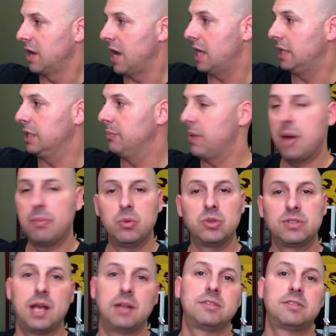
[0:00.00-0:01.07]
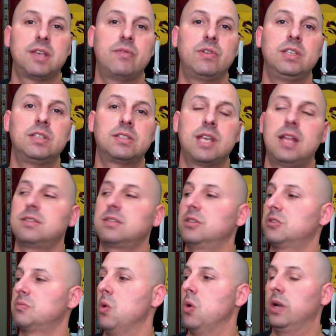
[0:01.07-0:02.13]
Alibaba was down 70 cents
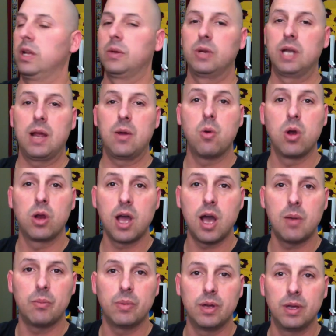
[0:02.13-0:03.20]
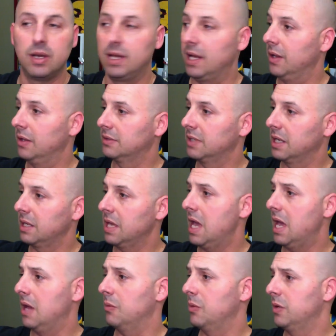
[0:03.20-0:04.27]
this morning when I woke up. And I was like,
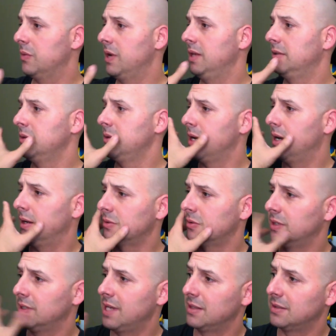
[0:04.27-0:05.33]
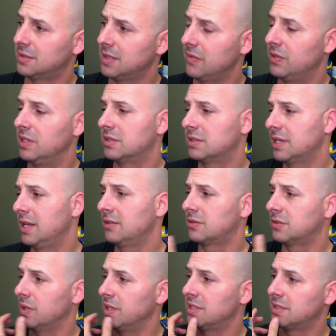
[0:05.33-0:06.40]
yeah, what do I do here? It's only down 70 cents.
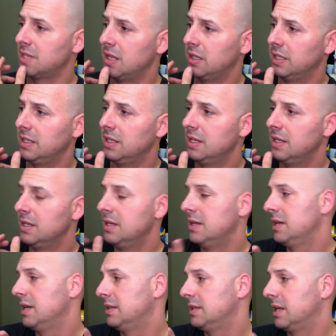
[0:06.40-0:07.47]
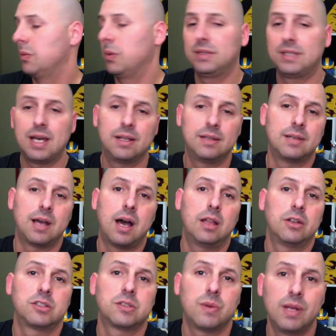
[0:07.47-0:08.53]
Do I sell it? And then it went down a
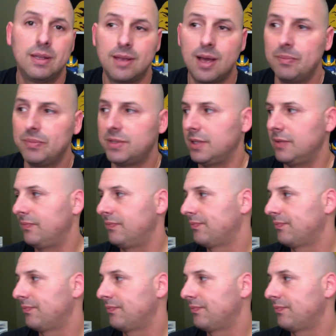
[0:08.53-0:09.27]
dollar, so I dumped it.